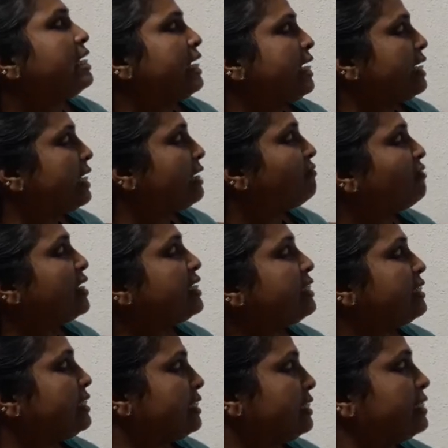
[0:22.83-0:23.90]

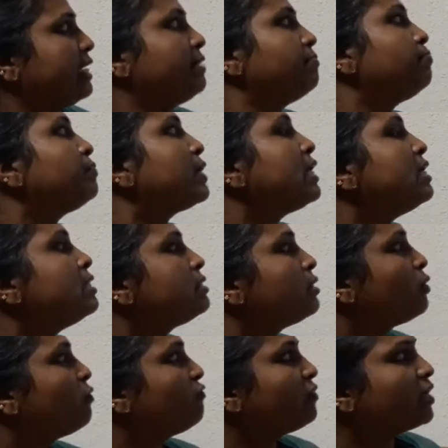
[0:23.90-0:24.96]
interface design.
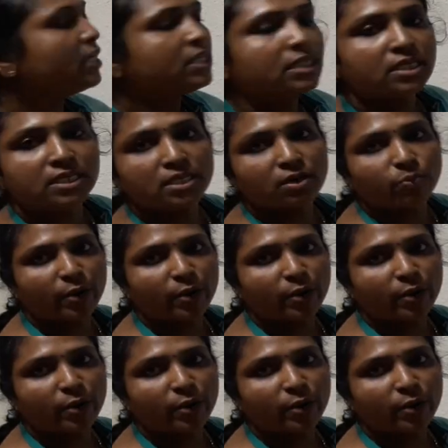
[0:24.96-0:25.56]
So first,